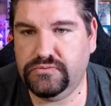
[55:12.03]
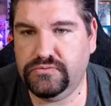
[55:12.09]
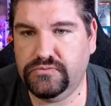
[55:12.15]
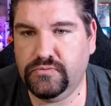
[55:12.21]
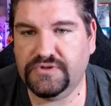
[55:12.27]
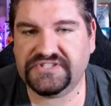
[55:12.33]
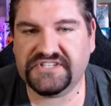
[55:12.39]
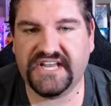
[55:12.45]

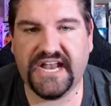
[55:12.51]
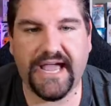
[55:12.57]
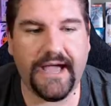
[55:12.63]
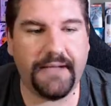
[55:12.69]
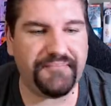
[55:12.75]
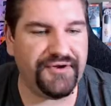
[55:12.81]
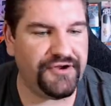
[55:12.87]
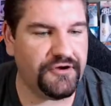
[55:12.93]
What's going to
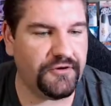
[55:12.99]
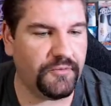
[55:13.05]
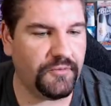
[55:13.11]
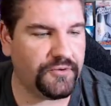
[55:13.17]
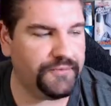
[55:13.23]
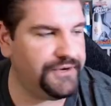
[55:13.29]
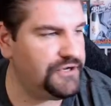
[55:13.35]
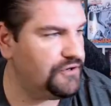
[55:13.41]
happen here?
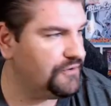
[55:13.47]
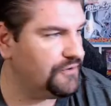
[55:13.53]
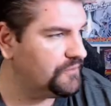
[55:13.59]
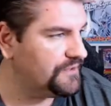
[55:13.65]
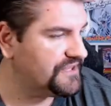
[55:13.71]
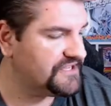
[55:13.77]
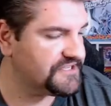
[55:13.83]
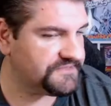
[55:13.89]
What are we doing
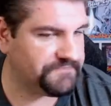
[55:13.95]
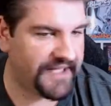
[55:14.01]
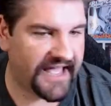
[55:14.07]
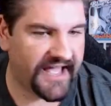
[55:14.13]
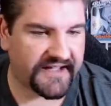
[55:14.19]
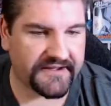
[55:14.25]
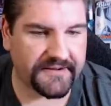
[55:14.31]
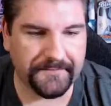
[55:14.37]
with this
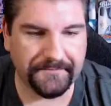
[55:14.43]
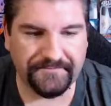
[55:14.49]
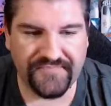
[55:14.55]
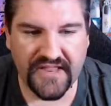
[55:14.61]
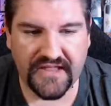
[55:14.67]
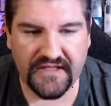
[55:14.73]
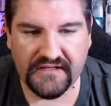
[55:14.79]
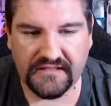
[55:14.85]
pack?
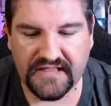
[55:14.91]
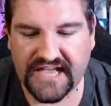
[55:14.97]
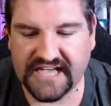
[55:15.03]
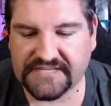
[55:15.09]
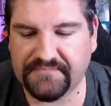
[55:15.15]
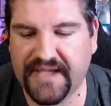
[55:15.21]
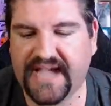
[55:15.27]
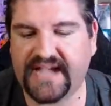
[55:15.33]

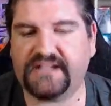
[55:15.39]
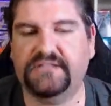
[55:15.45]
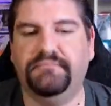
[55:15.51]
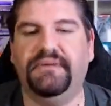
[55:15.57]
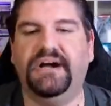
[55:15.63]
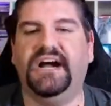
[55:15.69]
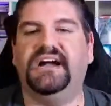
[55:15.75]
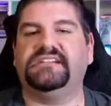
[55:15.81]
Last pack of the
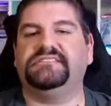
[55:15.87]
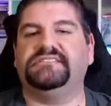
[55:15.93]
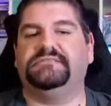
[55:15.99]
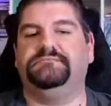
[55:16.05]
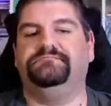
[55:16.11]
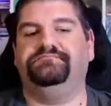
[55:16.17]
box.